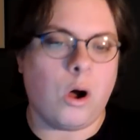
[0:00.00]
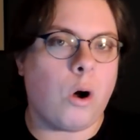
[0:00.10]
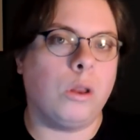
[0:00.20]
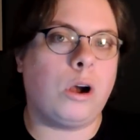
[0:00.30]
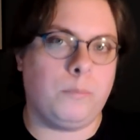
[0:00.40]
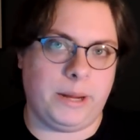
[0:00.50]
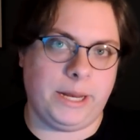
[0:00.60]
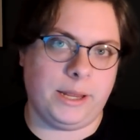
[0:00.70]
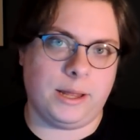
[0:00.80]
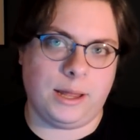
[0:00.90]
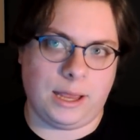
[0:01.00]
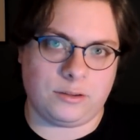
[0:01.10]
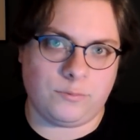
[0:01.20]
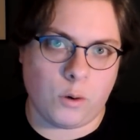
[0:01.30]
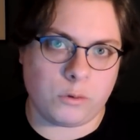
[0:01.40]
all our media
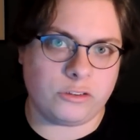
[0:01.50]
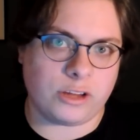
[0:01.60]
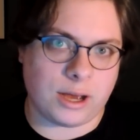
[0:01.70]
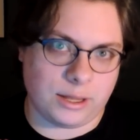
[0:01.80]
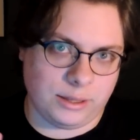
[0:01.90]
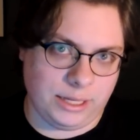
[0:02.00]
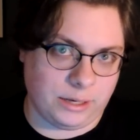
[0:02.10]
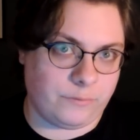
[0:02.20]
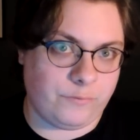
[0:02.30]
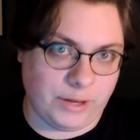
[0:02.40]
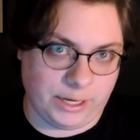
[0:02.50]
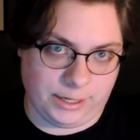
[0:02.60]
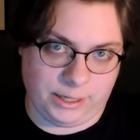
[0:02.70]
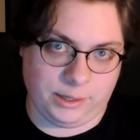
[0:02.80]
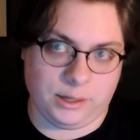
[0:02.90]
has focused on the
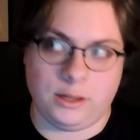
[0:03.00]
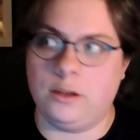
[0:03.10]
infinity